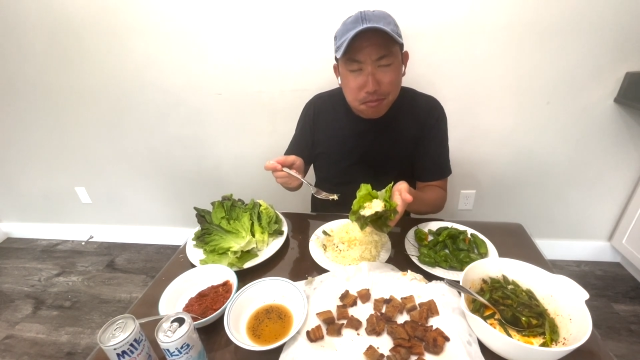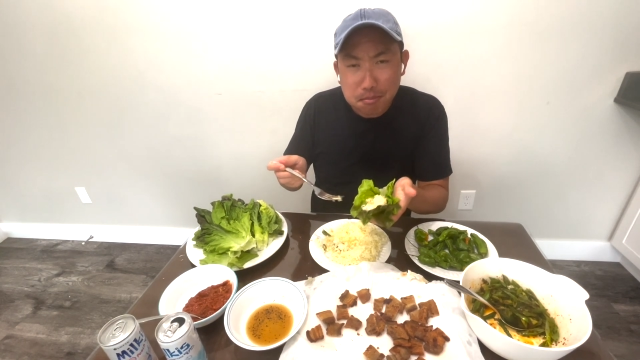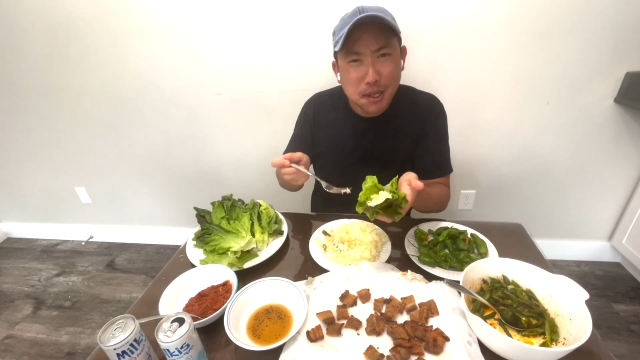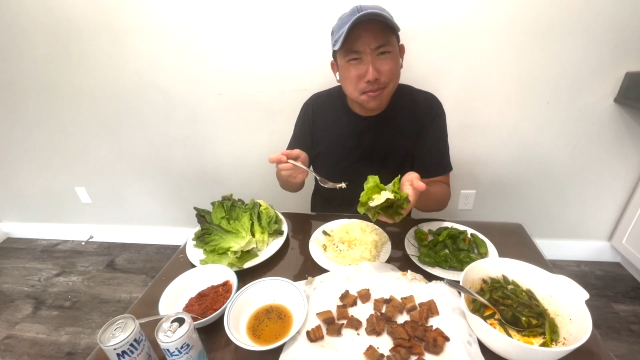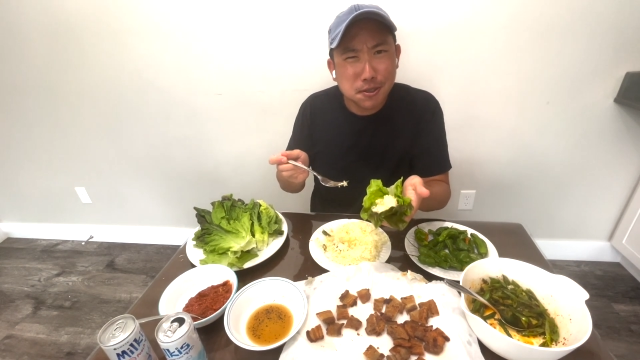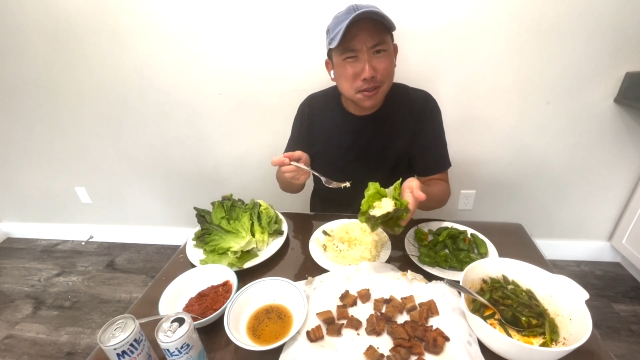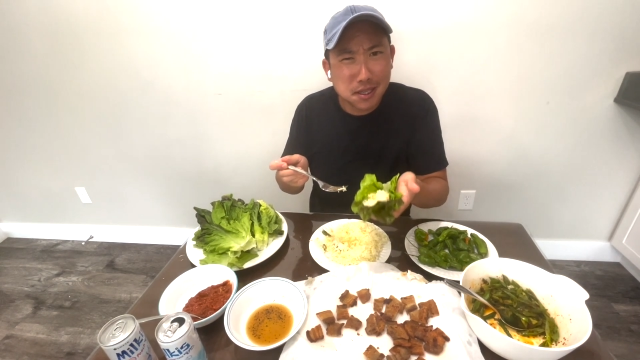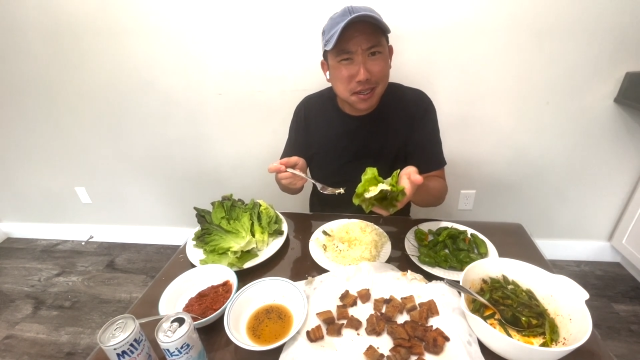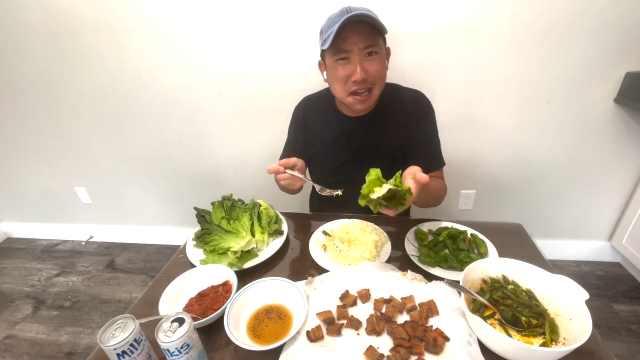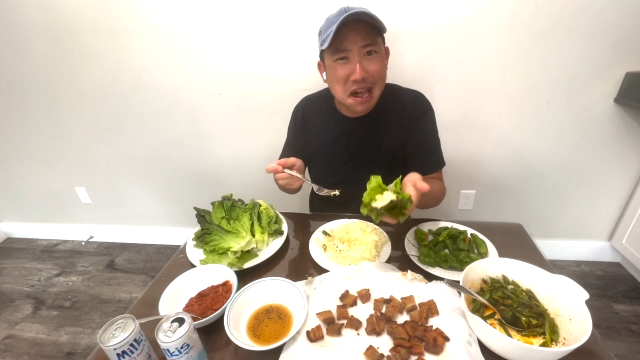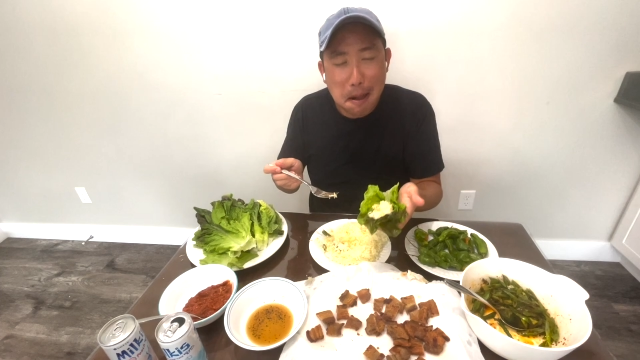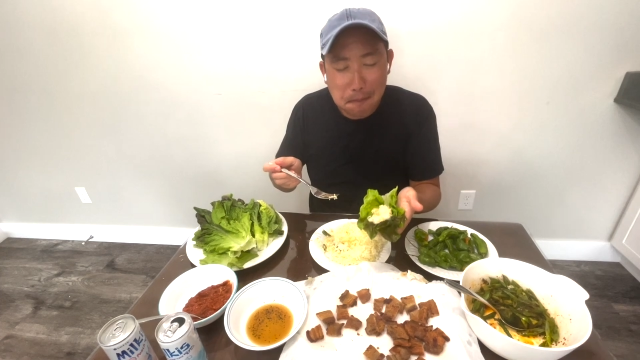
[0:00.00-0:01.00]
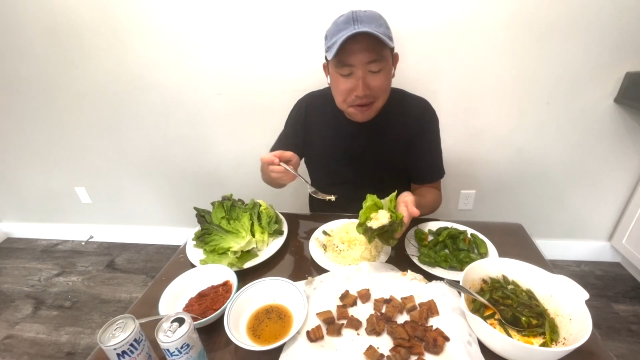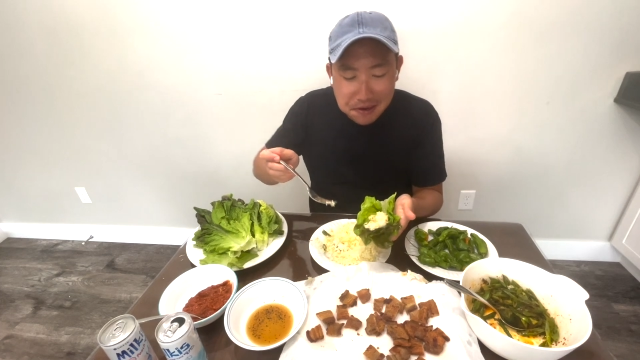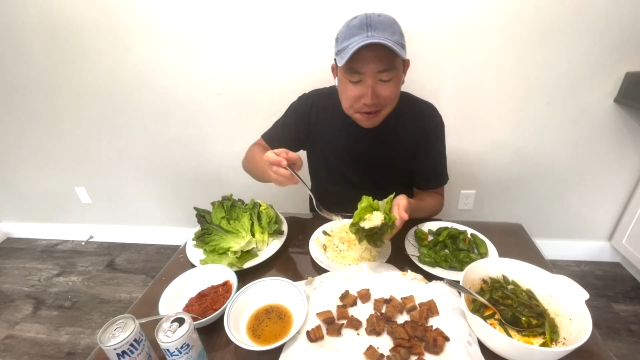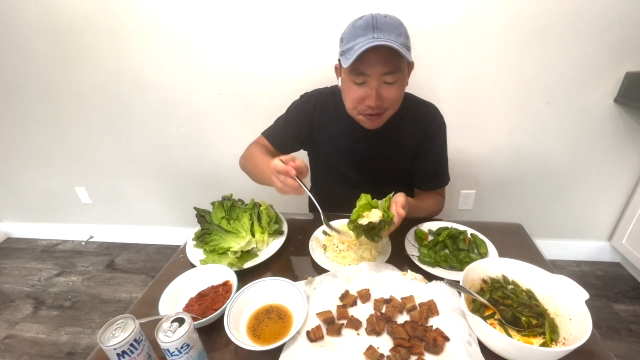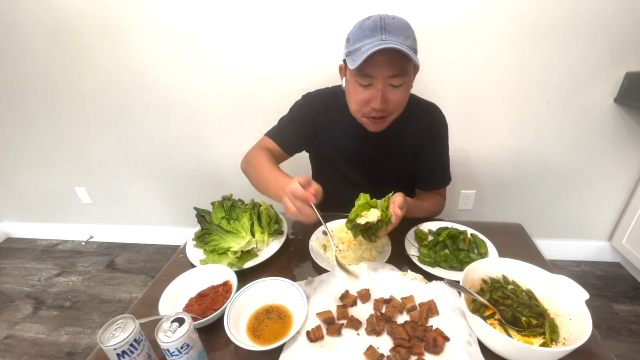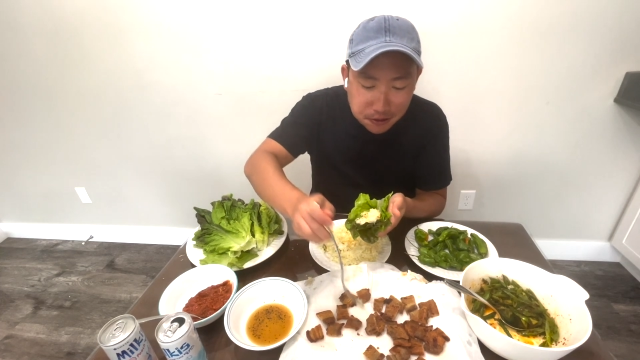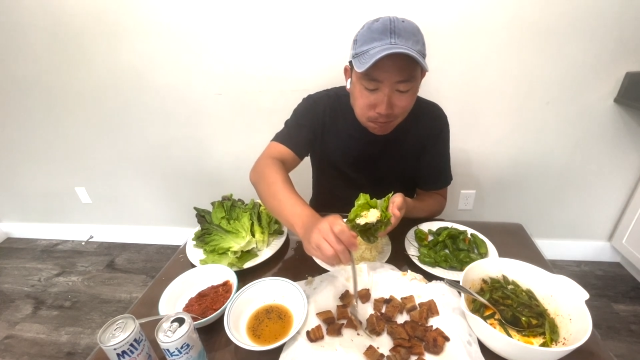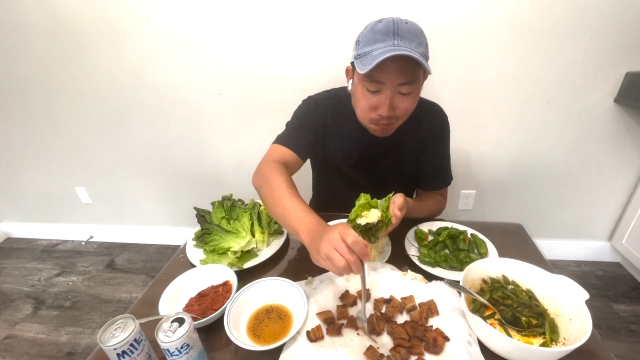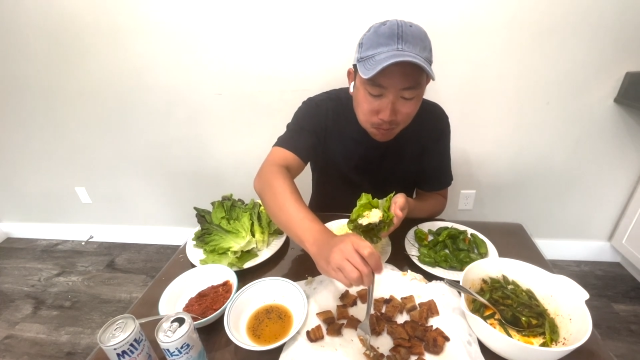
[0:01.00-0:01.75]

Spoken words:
I'm not like a happy dancer